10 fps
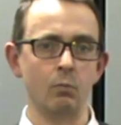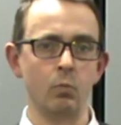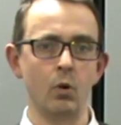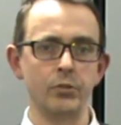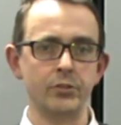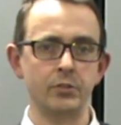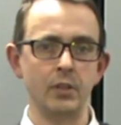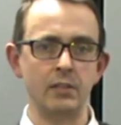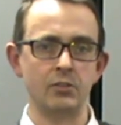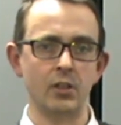what's
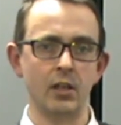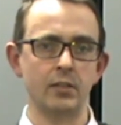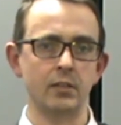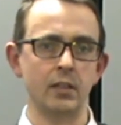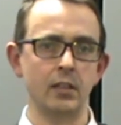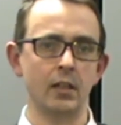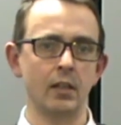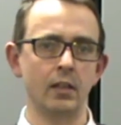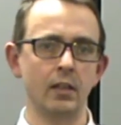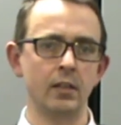inside
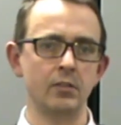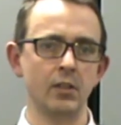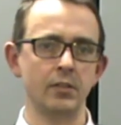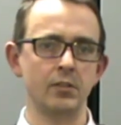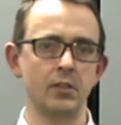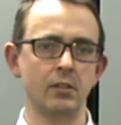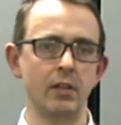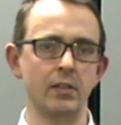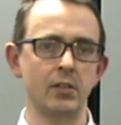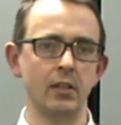the
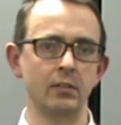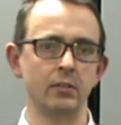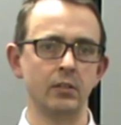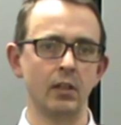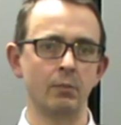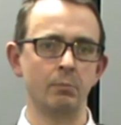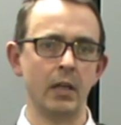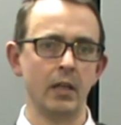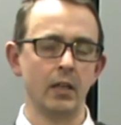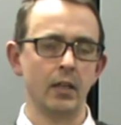cigarettes, and
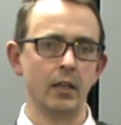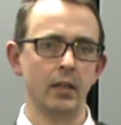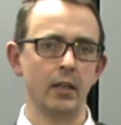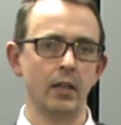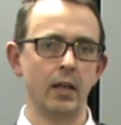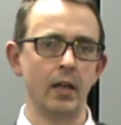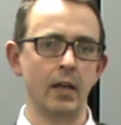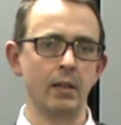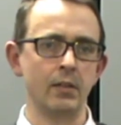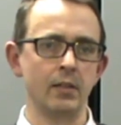
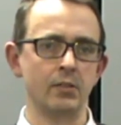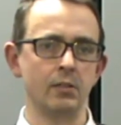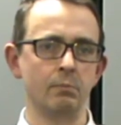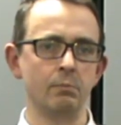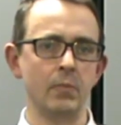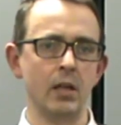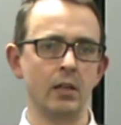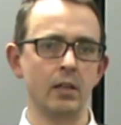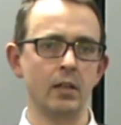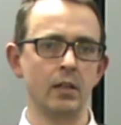there's some
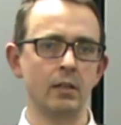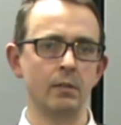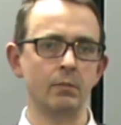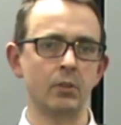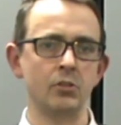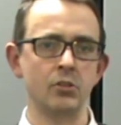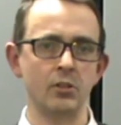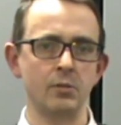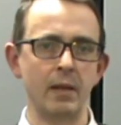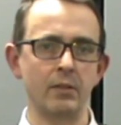
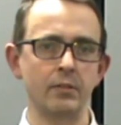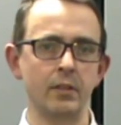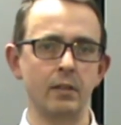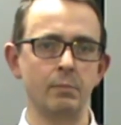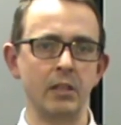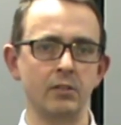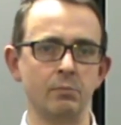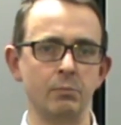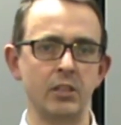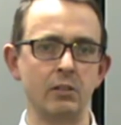concerns about there being
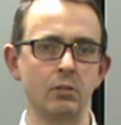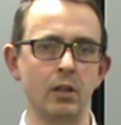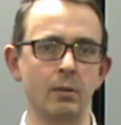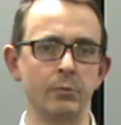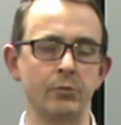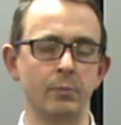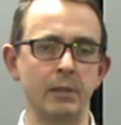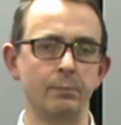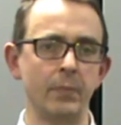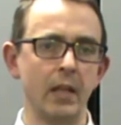some potential harms from it.
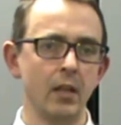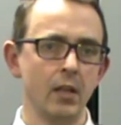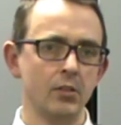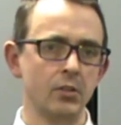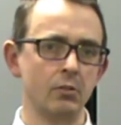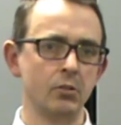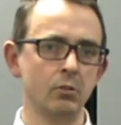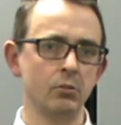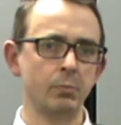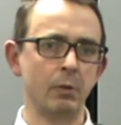So
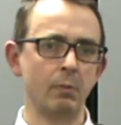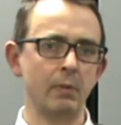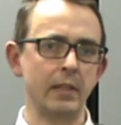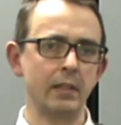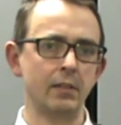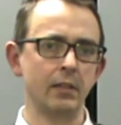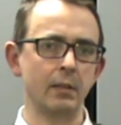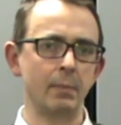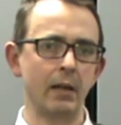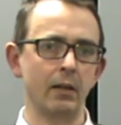schools probably need to think
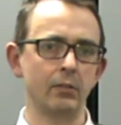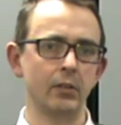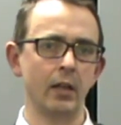about